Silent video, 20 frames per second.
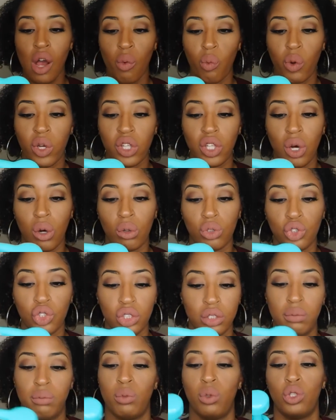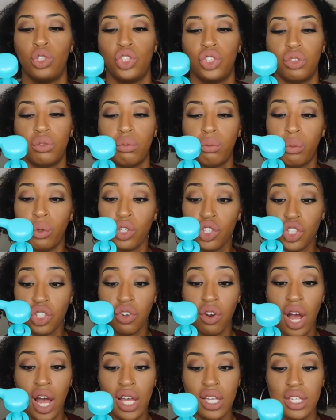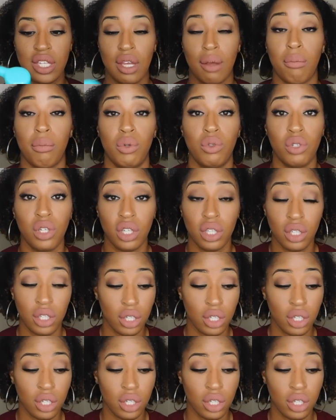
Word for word: with Ultra Moisturizing Milk.